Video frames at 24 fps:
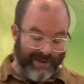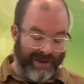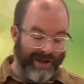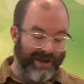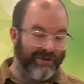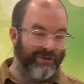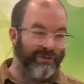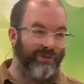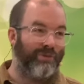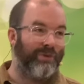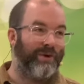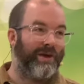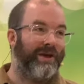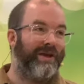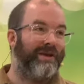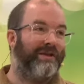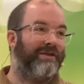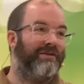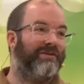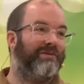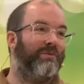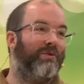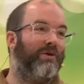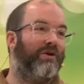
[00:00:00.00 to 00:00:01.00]
And we,
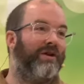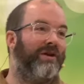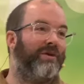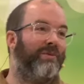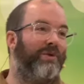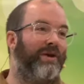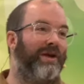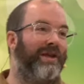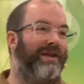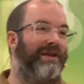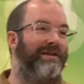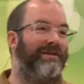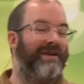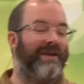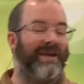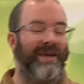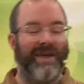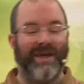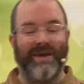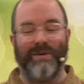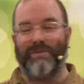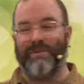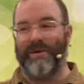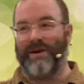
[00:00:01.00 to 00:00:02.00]
this morning, we need to
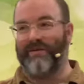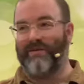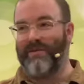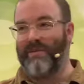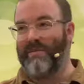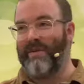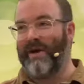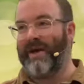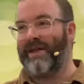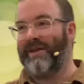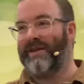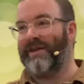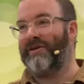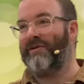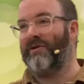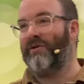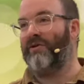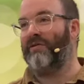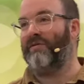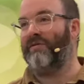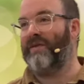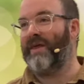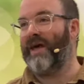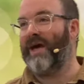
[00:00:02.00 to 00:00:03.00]
keep being reminded
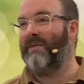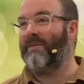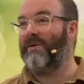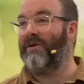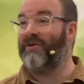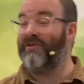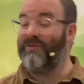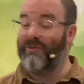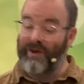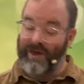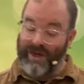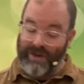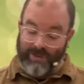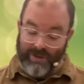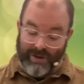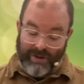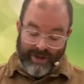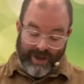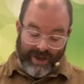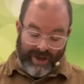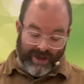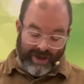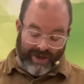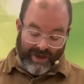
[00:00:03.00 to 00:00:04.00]
of that because we can be
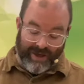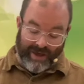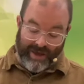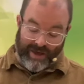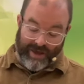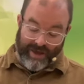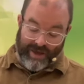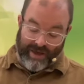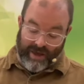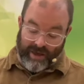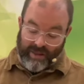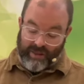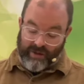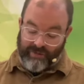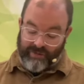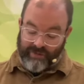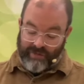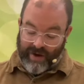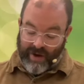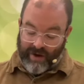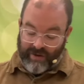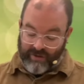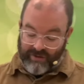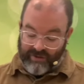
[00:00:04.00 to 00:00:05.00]
like uh, the
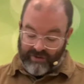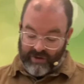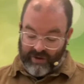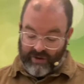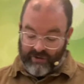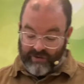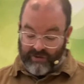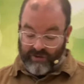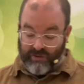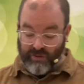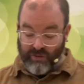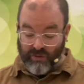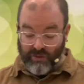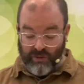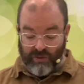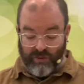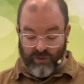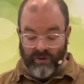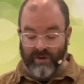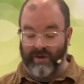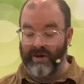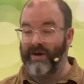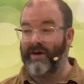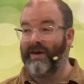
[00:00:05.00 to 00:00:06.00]
Pharisees
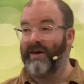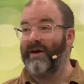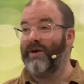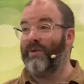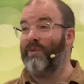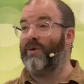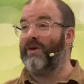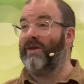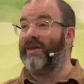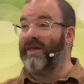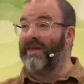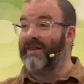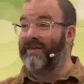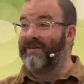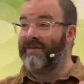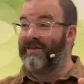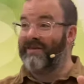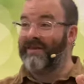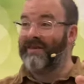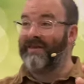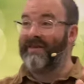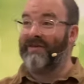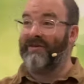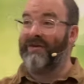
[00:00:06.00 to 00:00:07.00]
too. We
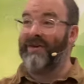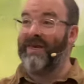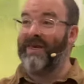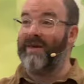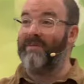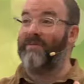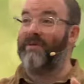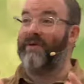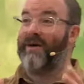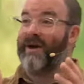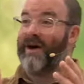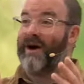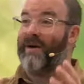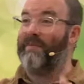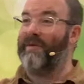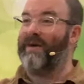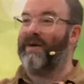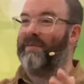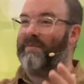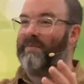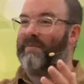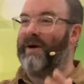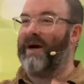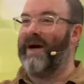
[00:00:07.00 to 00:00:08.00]
need to keep
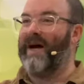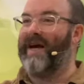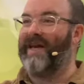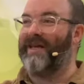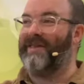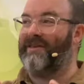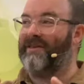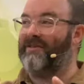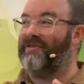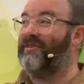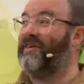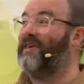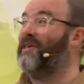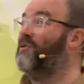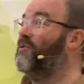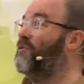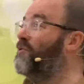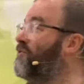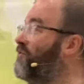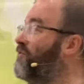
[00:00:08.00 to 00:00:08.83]
coming back to see who